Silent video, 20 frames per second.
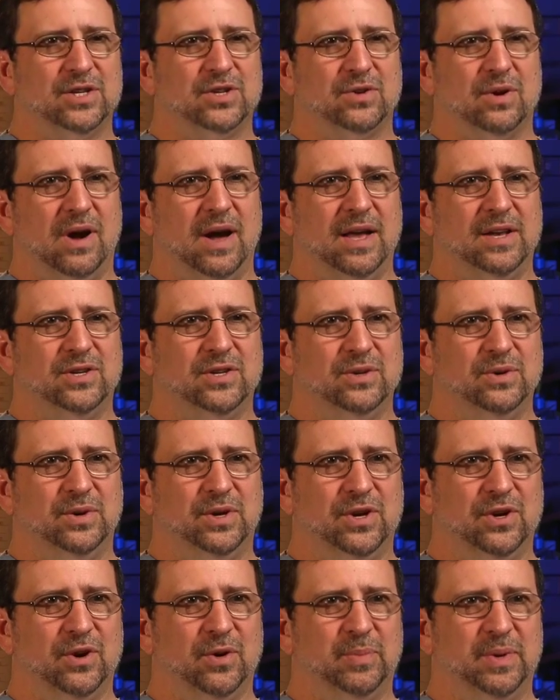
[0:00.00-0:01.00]
to try to
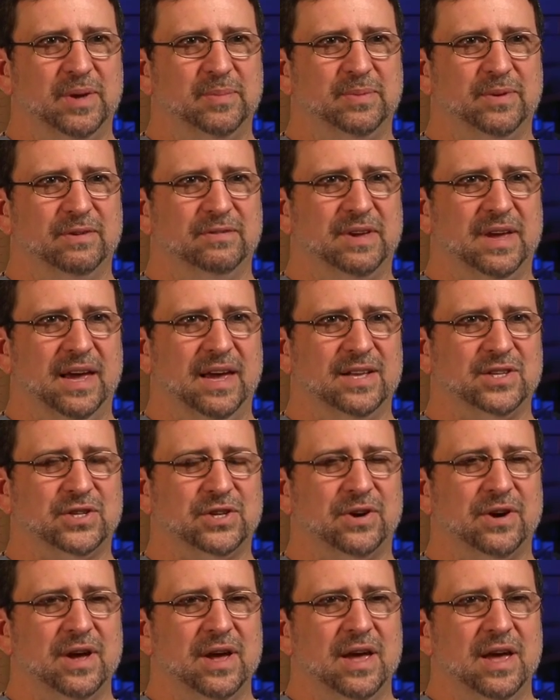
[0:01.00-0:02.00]
cure people of
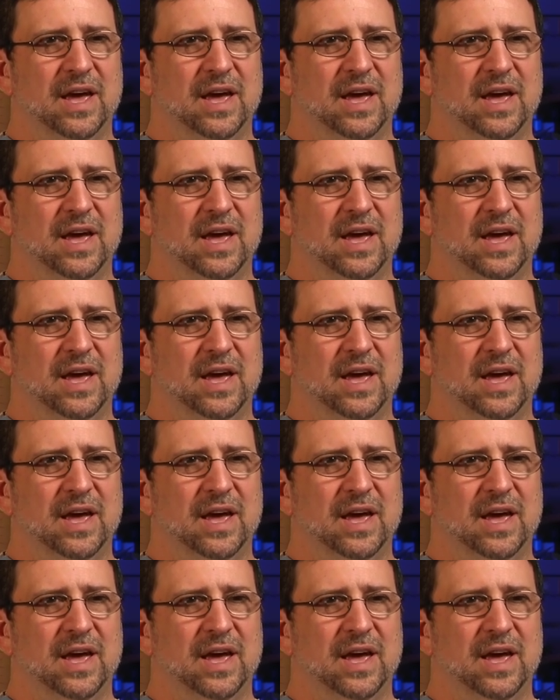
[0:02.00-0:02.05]
cancer